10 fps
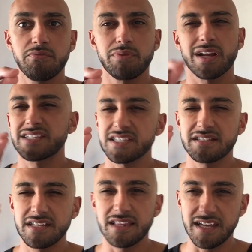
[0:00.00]
but I
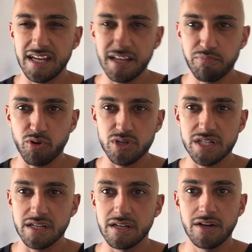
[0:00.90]
just need the eating
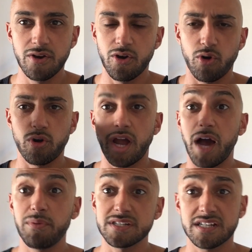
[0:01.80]
portion or
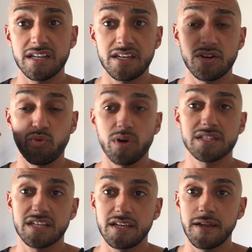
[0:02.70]
how much to eat or
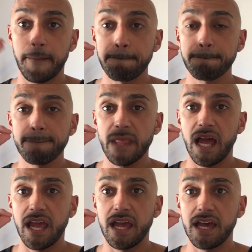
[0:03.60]
what to eat.
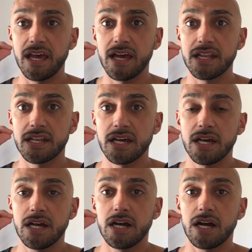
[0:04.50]
And
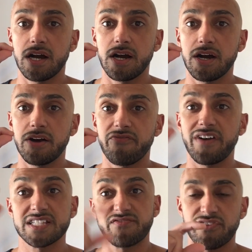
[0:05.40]

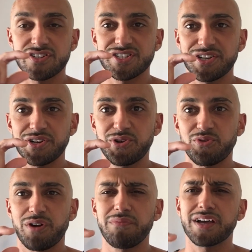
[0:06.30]
vice versa,
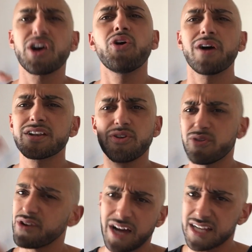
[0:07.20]
where I'm like, oh, I
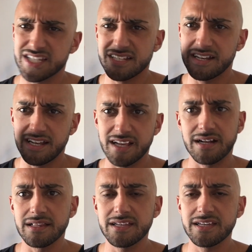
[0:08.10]
know I just need to
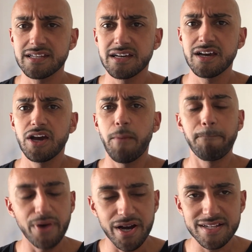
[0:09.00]
eat clean,
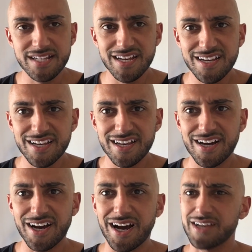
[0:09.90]
but
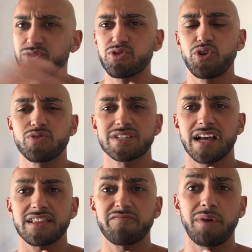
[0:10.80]
I don't know
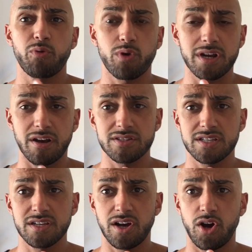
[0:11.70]
exactly if my
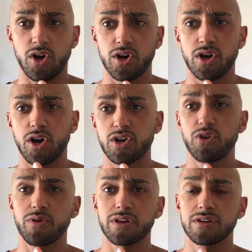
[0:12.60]
workouts are
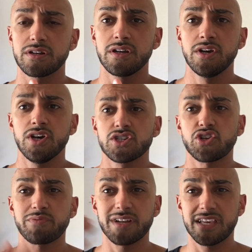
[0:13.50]
going good.
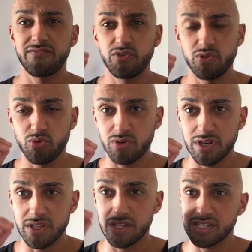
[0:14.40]
So I'm gonna give you
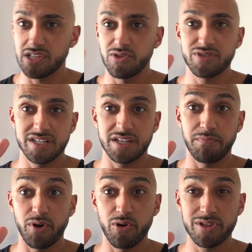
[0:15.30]
the solution to
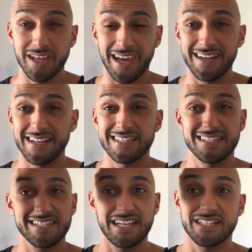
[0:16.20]
both, and
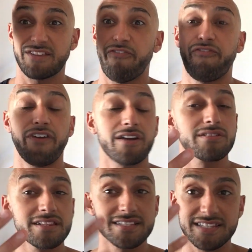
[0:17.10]
it's
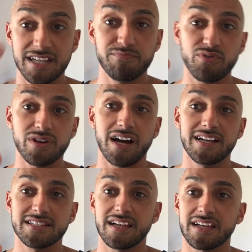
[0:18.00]
fairly simple,
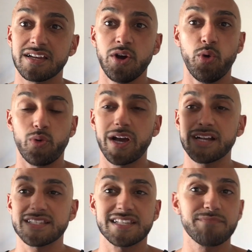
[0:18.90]
guys. Like, we
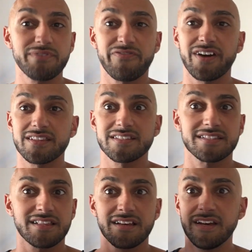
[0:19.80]
gotta simplify
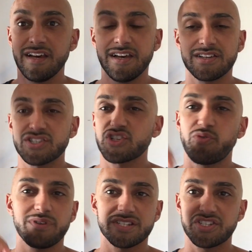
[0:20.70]
this. There's
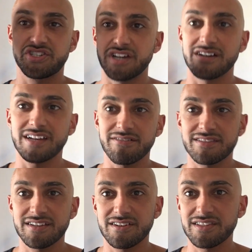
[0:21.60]
so much junk
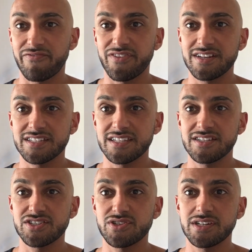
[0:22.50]
out there in the fitness
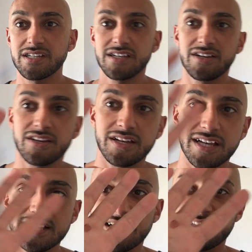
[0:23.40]
industry. You guys